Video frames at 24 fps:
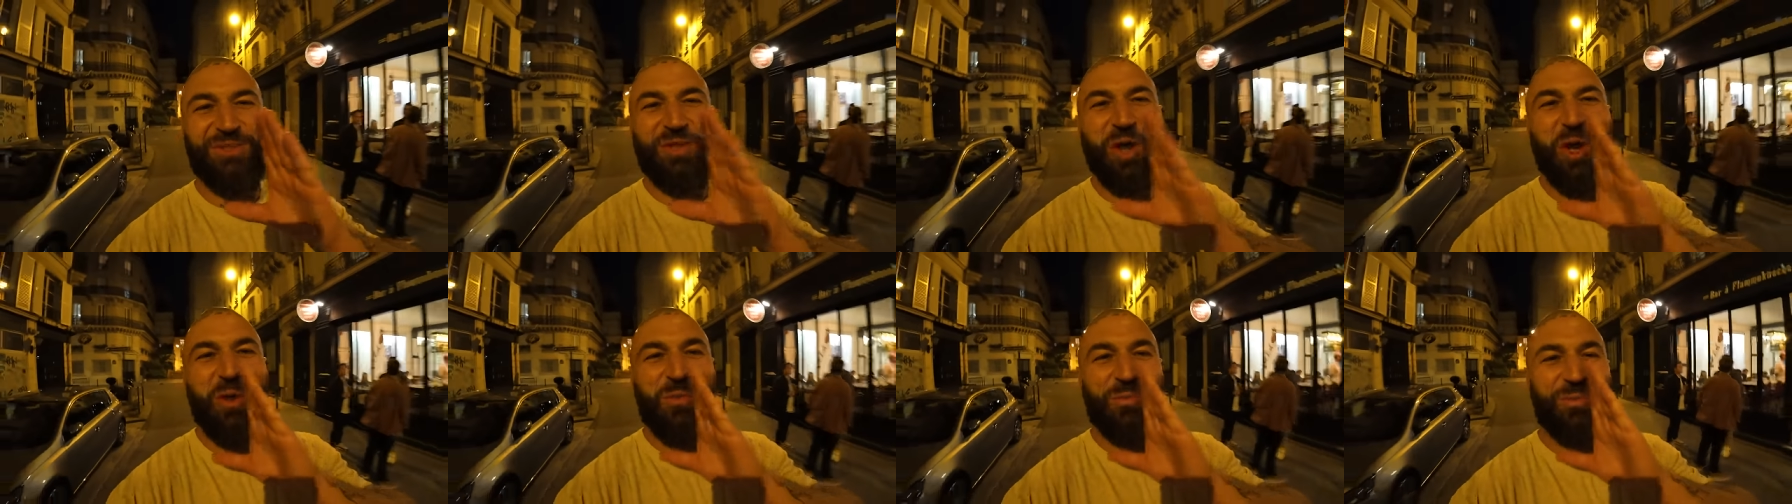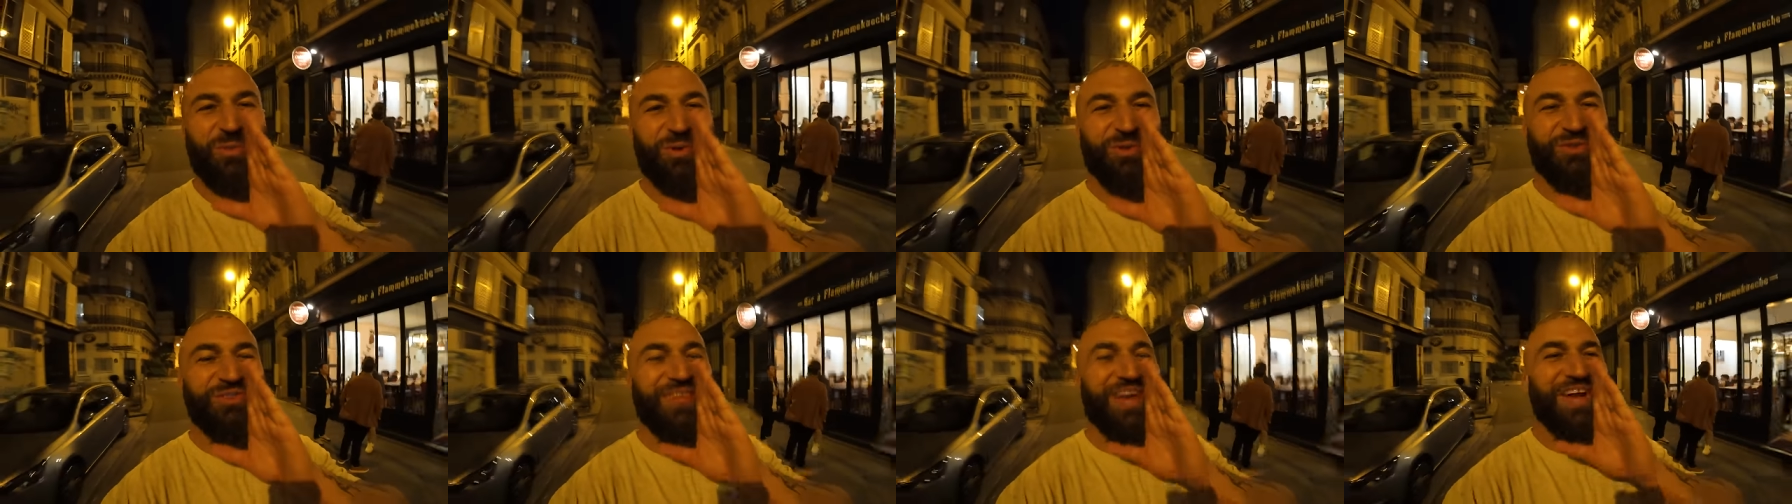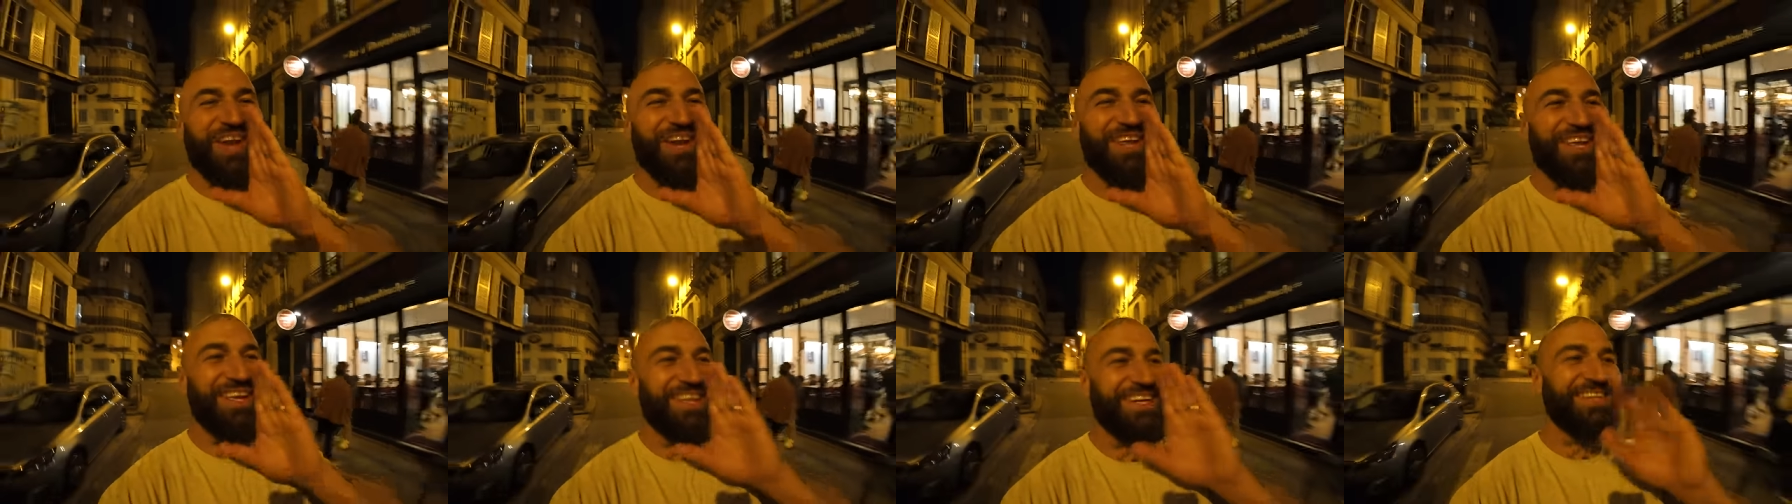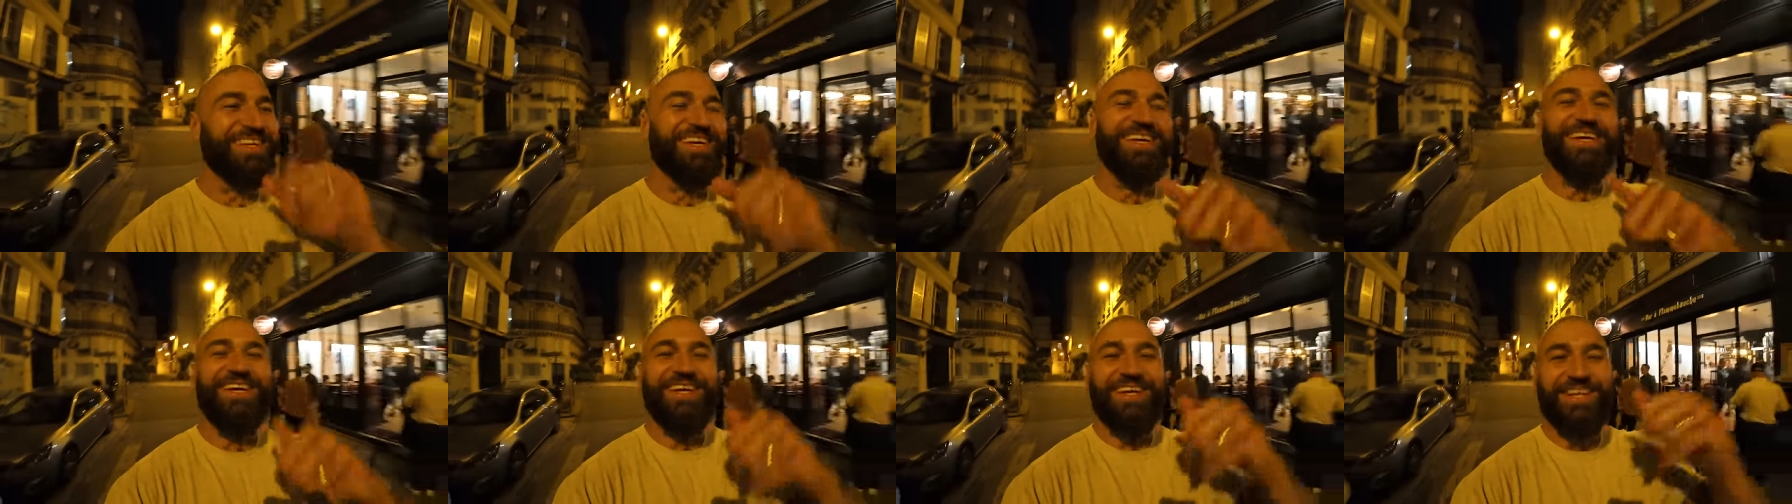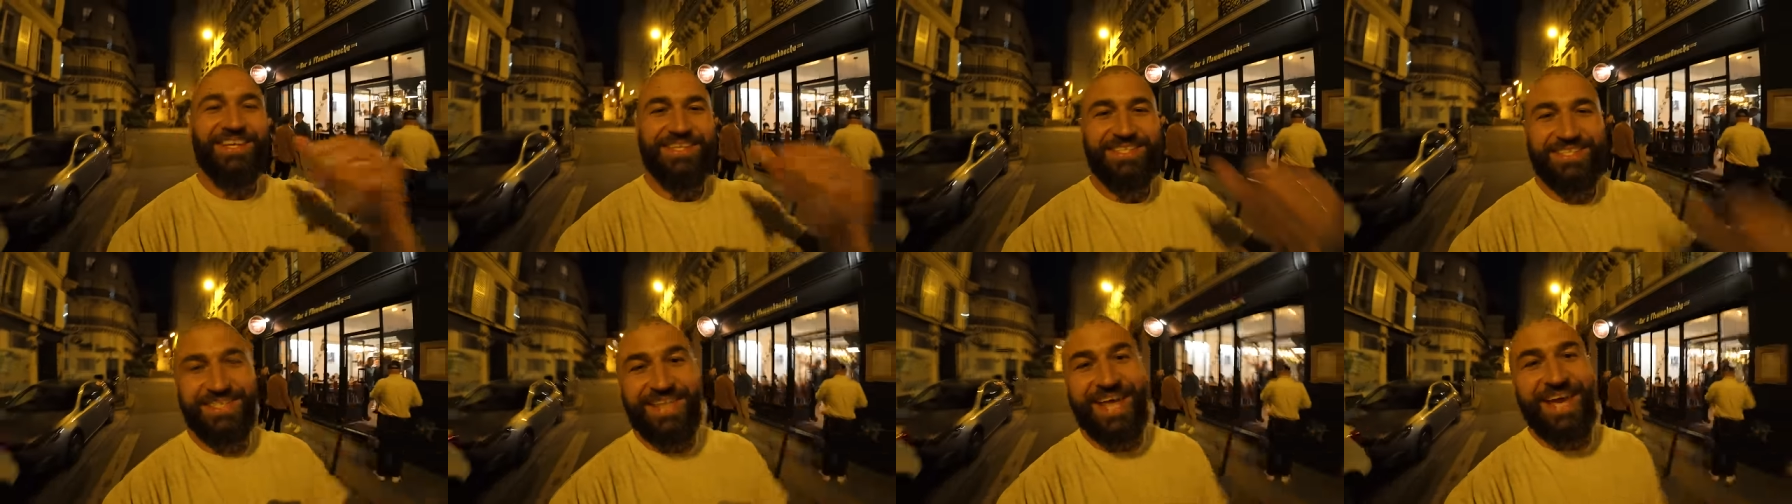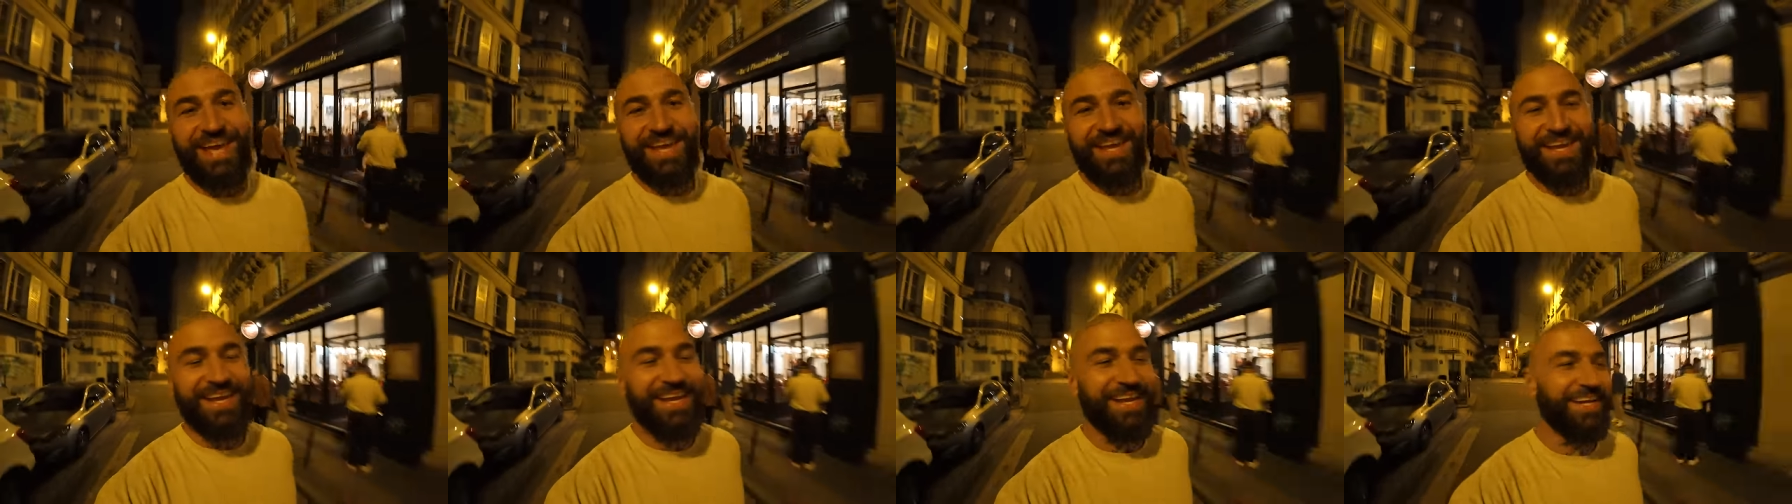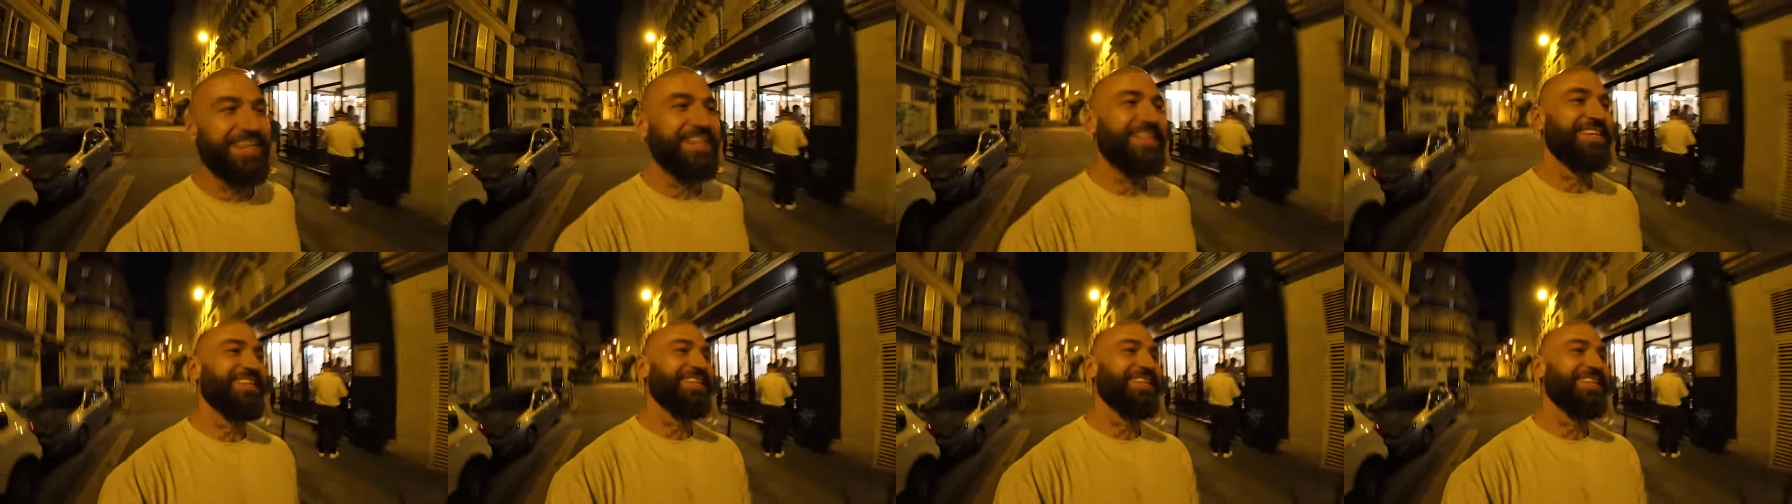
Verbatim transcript: don't put that in. It's staying in.